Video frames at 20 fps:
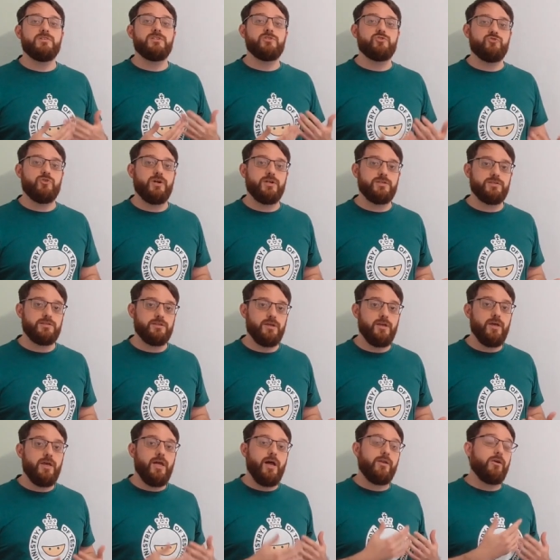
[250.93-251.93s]
interest.
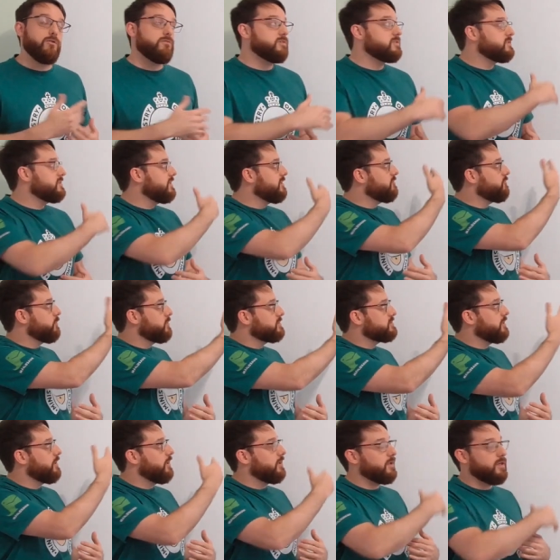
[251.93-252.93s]
And obviously if we're
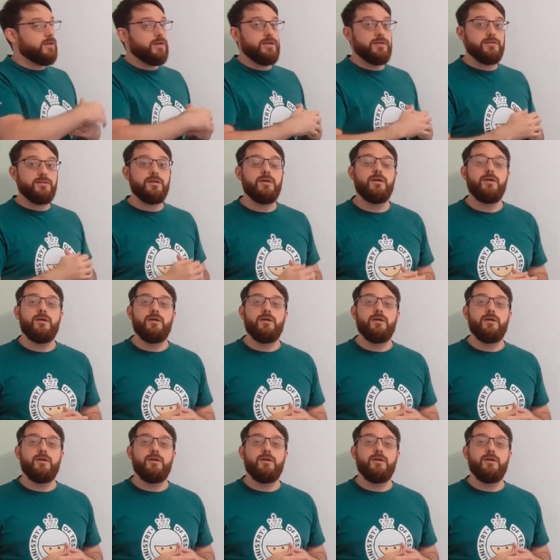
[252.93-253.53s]
targeted,